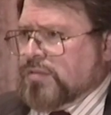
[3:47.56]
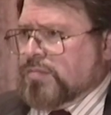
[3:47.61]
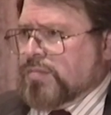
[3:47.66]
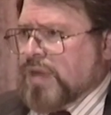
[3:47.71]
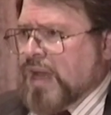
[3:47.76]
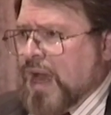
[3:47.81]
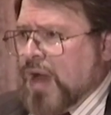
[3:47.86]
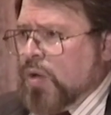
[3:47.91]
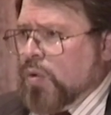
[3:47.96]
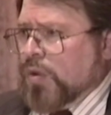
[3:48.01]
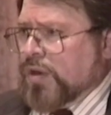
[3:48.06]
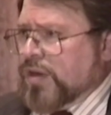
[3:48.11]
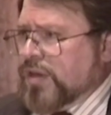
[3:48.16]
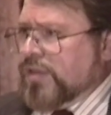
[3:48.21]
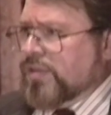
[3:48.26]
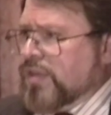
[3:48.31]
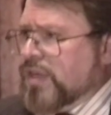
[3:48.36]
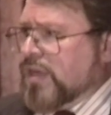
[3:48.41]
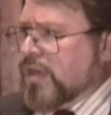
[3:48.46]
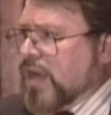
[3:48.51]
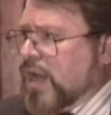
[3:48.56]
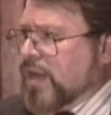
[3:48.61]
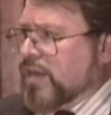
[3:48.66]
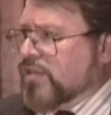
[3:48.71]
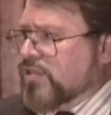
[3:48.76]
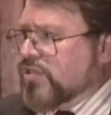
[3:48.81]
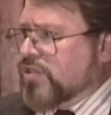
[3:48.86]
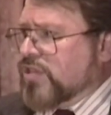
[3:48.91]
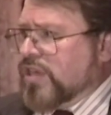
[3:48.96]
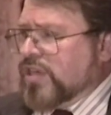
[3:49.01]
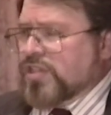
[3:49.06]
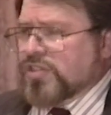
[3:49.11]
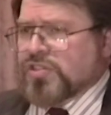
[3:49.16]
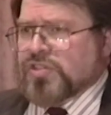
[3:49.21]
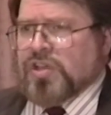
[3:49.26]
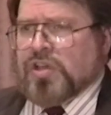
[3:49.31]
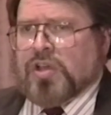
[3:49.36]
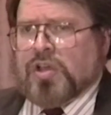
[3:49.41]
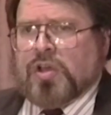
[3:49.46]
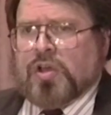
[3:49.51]
power in the United
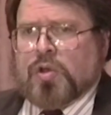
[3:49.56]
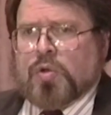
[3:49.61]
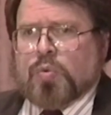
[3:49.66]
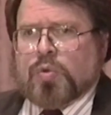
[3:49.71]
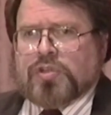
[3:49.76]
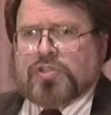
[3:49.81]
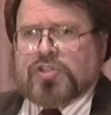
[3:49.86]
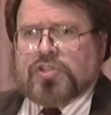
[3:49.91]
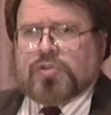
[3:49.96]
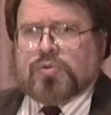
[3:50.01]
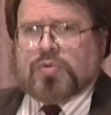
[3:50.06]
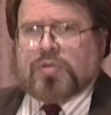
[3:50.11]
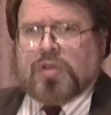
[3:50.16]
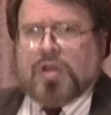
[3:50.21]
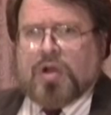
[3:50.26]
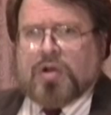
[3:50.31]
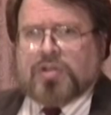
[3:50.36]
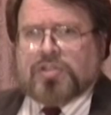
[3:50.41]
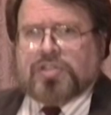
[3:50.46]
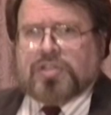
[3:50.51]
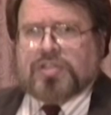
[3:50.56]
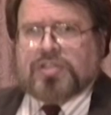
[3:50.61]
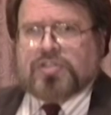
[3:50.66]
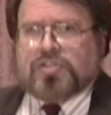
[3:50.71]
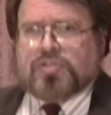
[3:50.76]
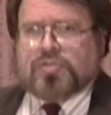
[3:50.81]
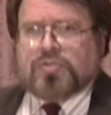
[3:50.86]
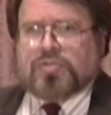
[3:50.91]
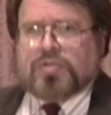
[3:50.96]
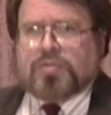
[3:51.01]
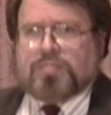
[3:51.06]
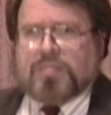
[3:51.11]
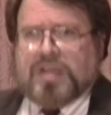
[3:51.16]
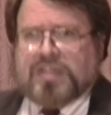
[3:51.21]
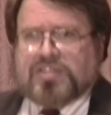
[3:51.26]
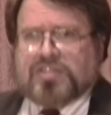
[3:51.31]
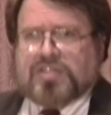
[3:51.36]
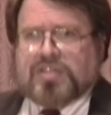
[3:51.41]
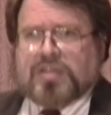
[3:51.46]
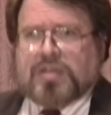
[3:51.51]
States was due largely to
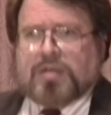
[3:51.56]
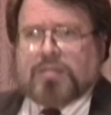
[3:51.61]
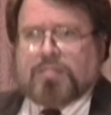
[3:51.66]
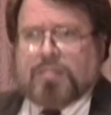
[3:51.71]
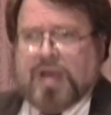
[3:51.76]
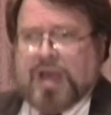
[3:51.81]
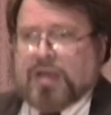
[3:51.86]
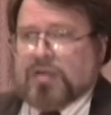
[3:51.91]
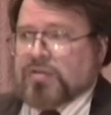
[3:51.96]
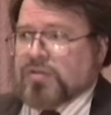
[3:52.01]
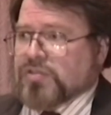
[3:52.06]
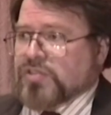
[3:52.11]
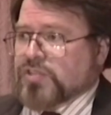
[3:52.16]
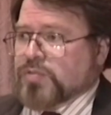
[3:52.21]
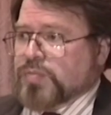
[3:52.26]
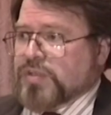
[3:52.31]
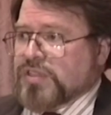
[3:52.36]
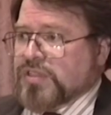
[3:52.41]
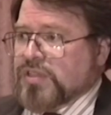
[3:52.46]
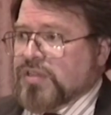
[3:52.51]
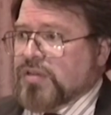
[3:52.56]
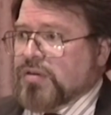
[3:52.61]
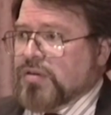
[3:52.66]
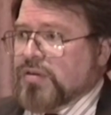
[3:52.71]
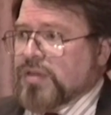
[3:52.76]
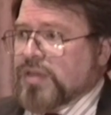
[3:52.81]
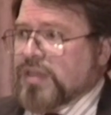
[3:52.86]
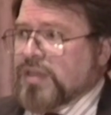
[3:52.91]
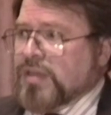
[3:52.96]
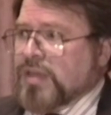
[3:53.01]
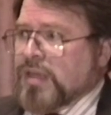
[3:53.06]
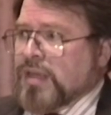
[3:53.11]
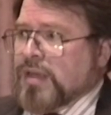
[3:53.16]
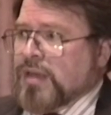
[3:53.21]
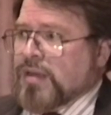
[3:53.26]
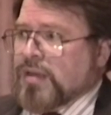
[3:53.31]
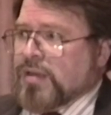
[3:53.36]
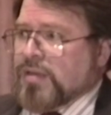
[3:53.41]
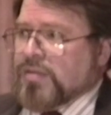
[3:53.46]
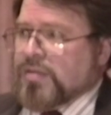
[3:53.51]
domestic matters, particularly
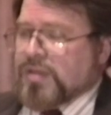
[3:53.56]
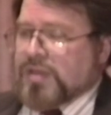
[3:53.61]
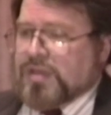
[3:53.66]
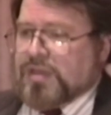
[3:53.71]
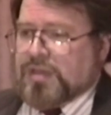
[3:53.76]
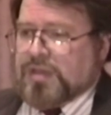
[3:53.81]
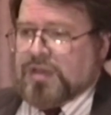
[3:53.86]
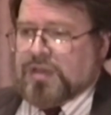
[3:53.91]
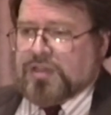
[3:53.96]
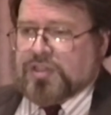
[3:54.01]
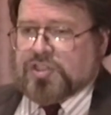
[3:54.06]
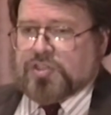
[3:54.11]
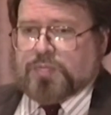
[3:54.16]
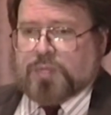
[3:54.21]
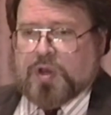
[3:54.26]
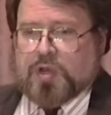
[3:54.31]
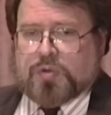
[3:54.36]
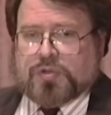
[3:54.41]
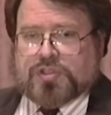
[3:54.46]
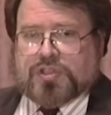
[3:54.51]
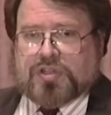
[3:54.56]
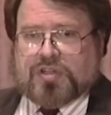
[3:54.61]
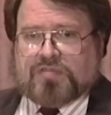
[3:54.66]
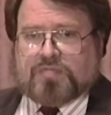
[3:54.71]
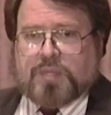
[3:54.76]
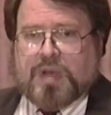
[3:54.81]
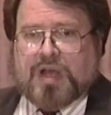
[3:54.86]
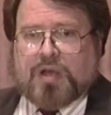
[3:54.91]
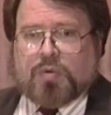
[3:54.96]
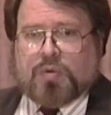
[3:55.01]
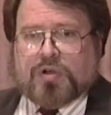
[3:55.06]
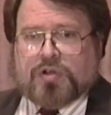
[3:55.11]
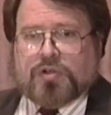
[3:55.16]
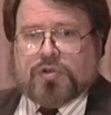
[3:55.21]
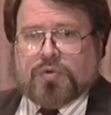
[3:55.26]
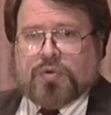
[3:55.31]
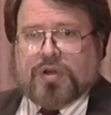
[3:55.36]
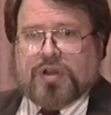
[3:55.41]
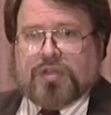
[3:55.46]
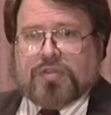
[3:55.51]
the uh, explosion of power
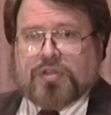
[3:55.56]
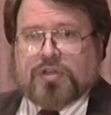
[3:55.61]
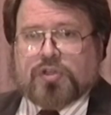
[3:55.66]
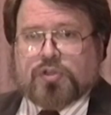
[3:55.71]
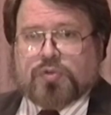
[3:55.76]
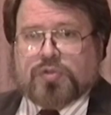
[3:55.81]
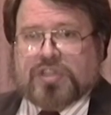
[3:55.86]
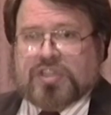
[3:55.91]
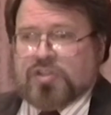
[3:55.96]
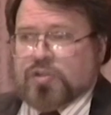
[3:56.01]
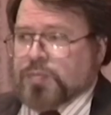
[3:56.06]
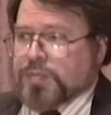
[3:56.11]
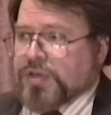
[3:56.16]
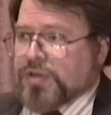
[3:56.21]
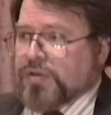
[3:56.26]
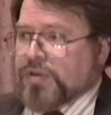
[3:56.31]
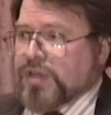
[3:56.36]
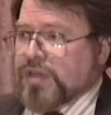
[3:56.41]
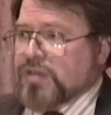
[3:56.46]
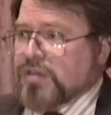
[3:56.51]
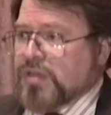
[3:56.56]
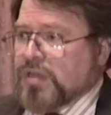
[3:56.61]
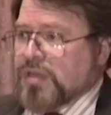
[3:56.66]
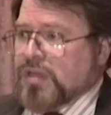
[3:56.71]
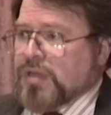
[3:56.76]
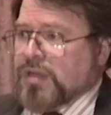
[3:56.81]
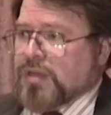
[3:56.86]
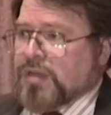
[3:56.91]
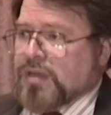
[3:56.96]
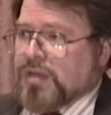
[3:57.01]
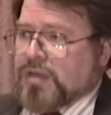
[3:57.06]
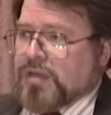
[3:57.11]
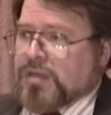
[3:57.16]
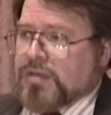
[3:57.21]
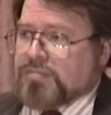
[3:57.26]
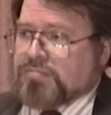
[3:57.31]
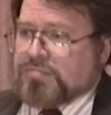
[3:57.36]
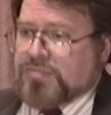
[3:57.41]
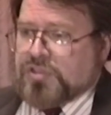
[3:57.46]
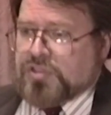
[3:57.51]
during the New Deal period,
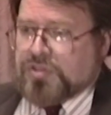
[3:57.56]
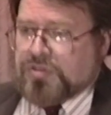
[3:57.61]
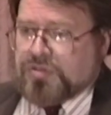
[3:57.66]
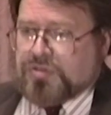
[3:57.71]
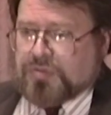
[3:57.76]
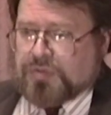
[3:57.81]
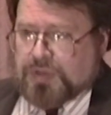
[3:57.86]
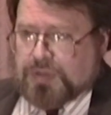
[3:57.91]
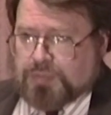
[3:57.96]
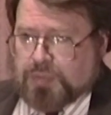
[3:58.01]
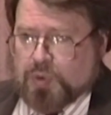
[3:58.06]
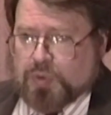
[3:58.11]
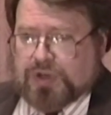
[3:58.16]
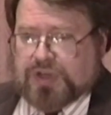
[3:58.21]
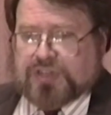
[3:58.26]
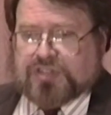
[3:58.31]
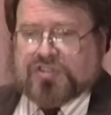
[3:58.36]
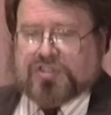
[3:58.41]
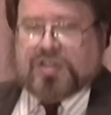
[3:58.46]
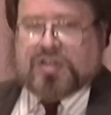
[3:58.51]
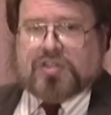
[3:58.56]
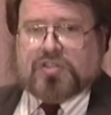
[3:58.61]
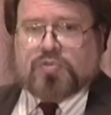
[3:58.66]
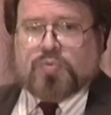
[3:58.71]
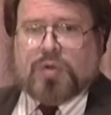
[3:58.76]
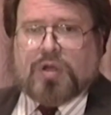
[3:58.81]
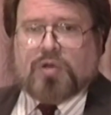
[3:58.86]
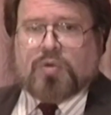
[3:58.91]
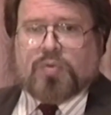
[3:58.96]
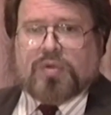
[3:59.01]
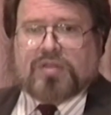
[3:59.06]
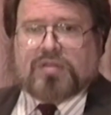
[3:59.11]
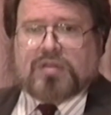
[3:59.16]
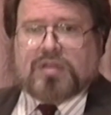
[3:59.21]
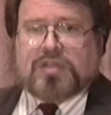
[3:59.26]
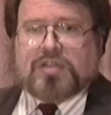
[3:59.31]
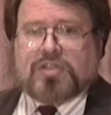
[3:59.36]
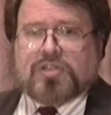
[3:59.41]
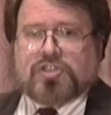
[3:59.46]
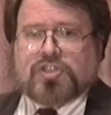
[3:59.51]
um, to an important extent as well with
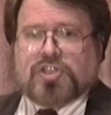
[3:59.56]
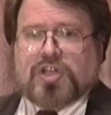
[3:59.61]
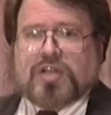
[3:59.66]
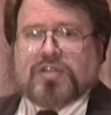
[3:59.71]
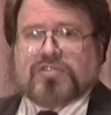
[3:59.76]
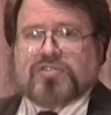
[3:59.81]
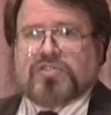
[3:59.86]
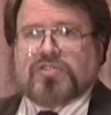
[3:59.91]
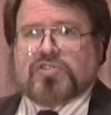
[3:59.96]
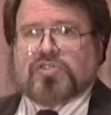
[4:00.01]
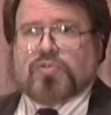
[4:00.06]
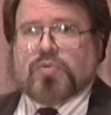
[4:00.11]
Lyndon Johnson's